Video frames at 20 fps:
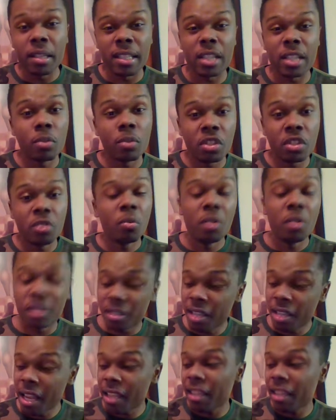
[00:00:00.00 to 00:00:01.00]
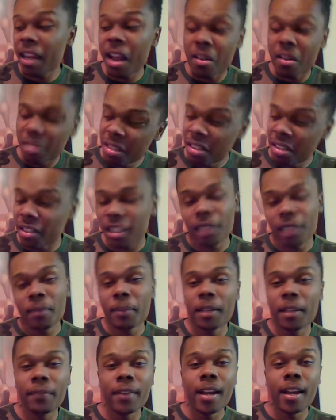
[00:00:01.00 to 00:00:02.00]
That's what you want. Take it out. Mm, give me
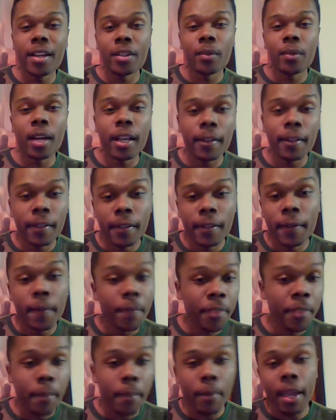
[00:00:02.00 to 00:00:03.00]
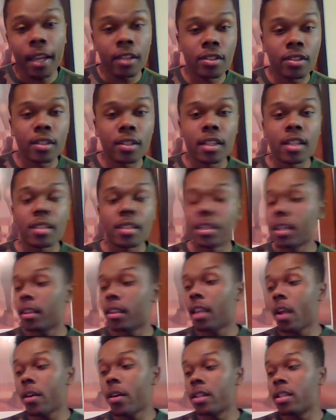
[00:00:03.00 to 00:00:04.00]
my value, right? The bank is going to sit
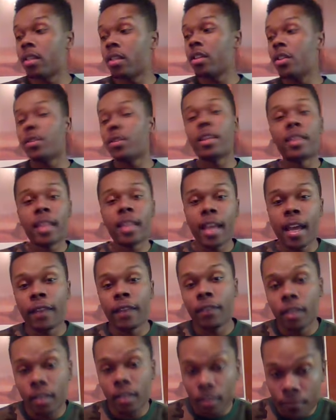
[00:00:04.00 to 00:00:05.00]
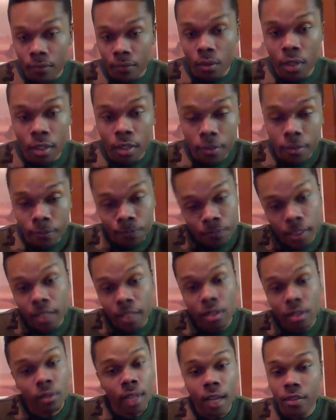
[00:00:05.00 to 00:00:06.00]
there and tell you that they have nothing for you in
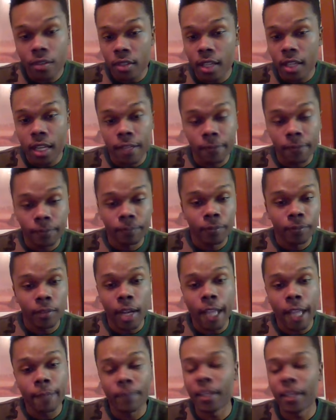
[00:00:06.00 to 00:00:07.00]
2008, right?